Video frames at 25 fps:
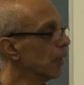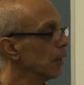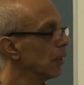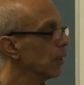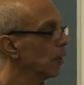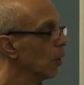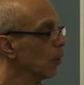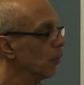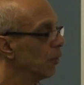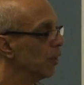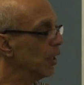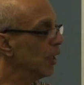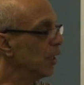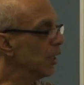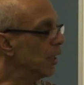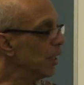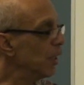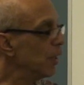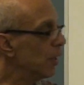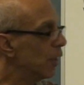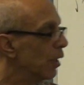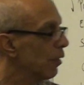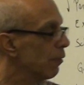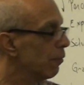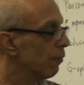So the
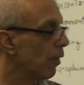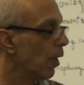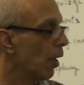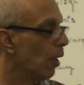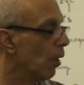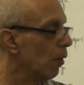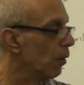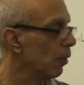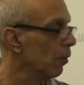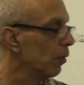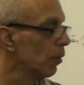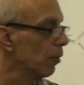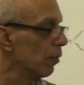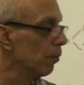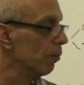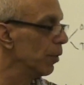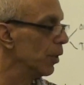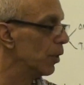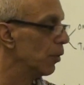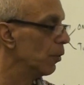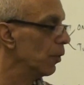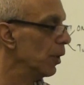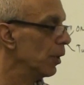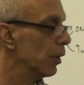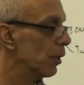interval
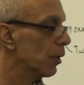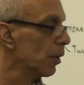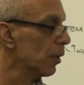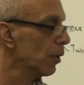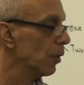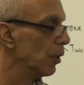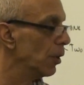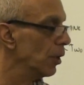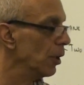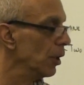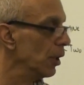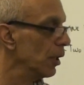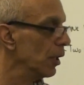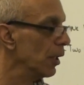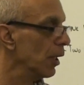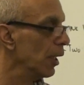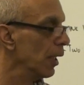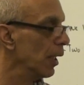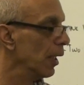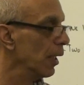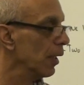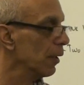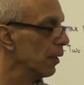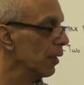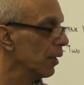between 13
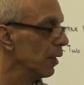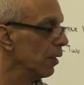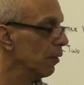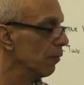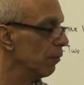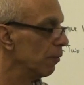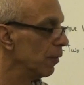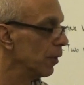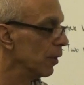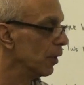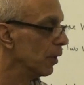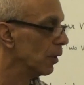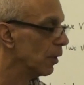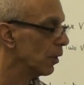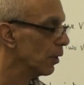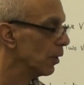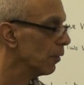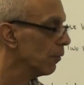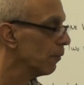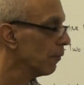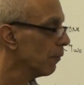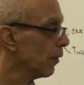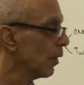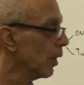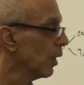and infinity.
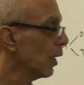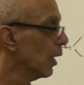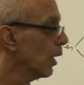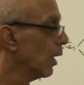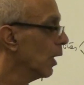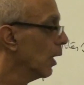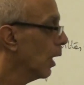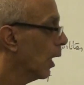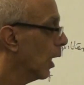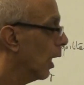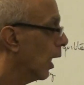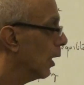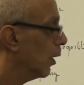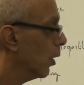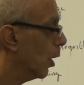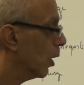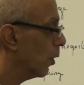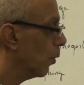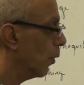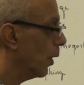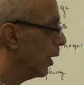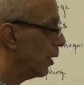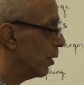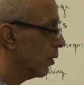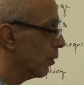Another
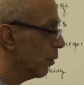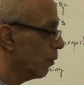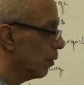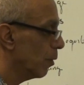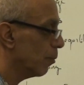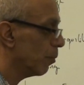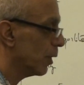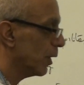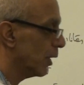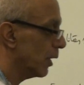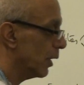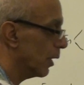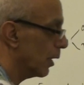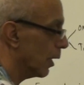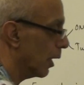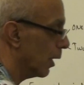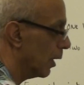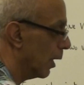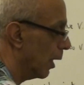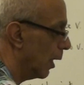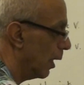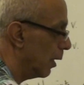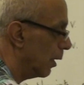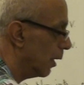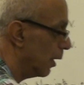way to represent,
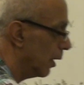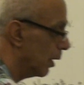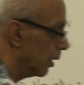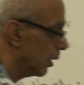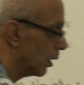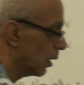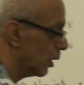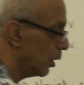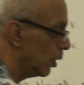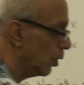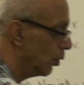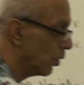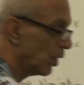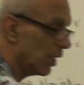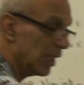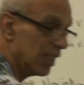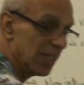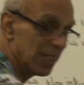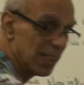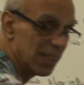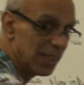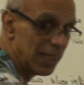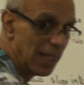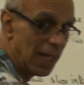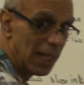again, is using
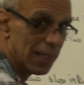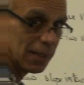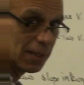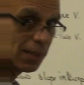set